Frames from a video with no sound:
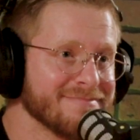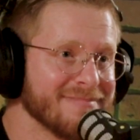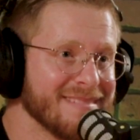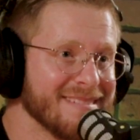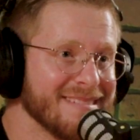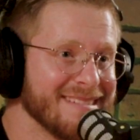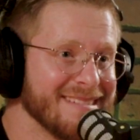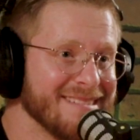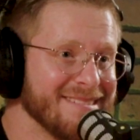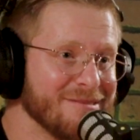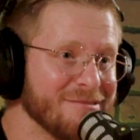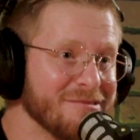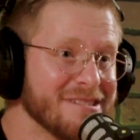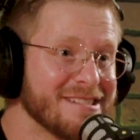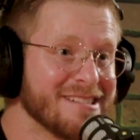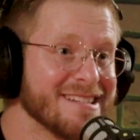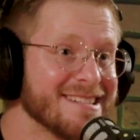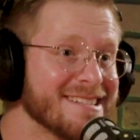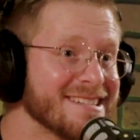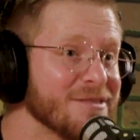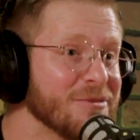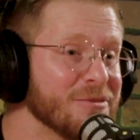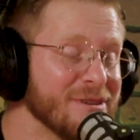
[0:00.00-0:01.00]
here in this
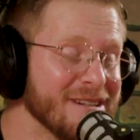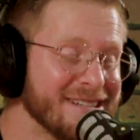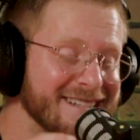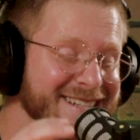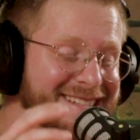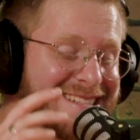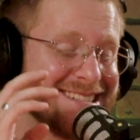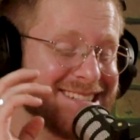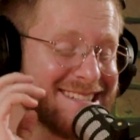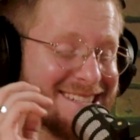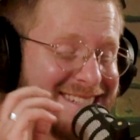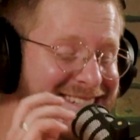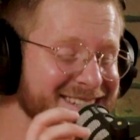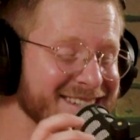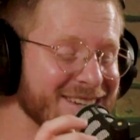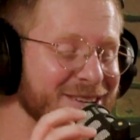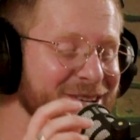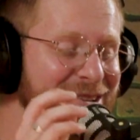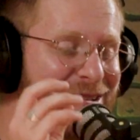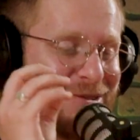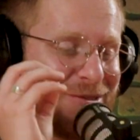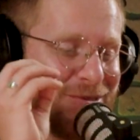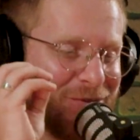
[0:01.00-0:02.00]
office, which is can't so
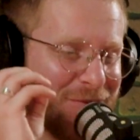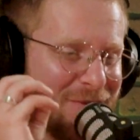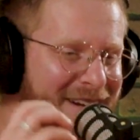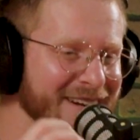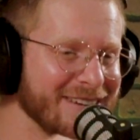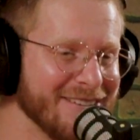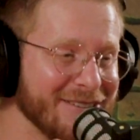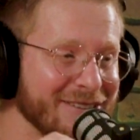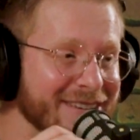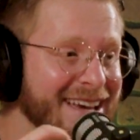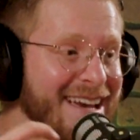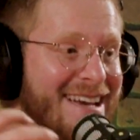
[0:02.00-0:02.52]
see them, weird. You